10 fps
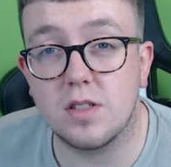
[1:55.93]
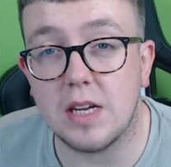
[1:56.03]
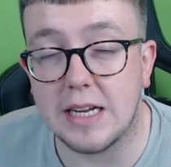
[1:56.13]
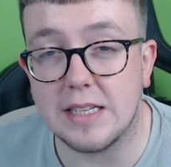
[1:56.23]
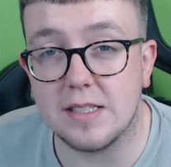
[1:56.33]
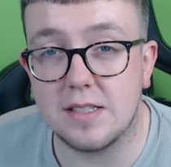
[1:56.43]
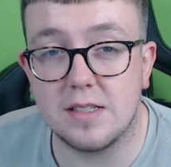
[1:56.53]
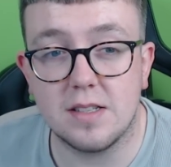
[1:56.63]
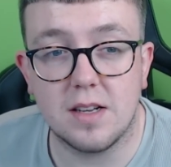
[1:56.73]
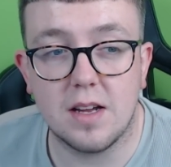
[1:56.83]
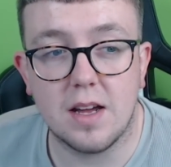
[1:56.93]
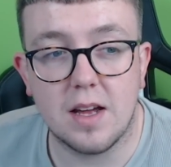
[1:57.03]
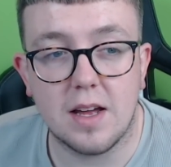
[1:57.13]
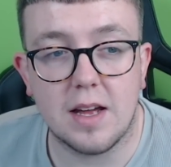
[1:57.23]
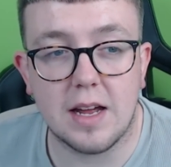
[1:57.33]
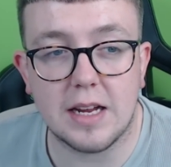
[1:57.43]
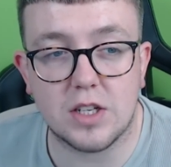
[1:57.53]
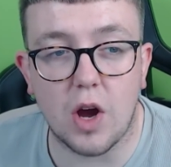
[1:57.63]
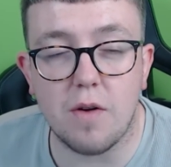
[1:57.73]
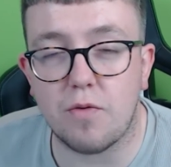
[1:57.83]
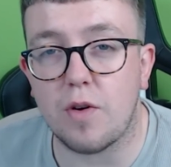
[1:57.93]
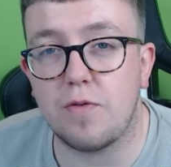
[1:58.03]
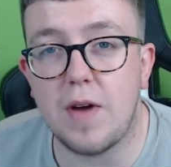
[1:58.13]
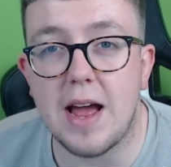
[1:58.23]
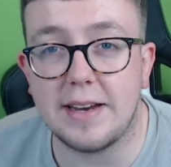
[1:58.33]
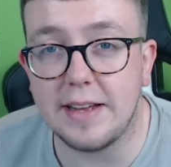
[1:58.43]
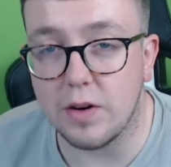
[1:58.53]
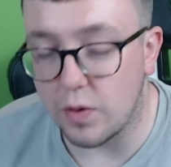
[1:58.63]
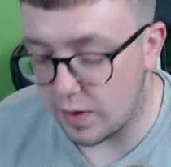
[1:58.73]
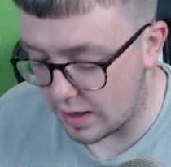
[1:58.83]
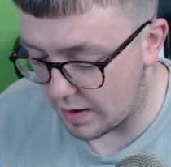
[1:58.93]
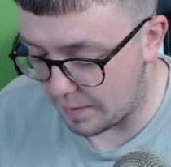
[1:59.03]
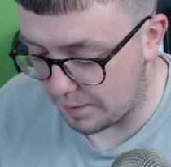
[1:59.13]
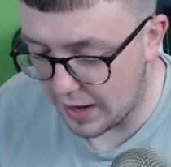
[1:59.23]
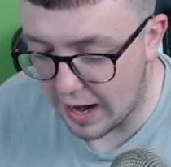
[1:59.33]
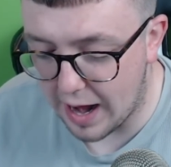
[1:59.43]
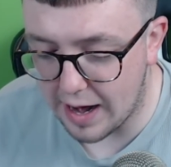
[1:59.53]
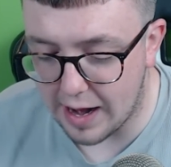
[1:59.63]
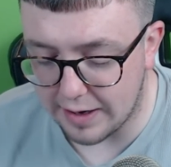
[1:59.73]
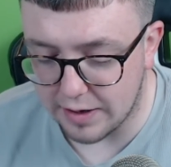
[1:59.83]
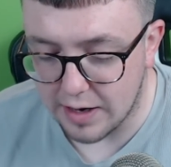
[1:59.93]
He's going for a fair deal, and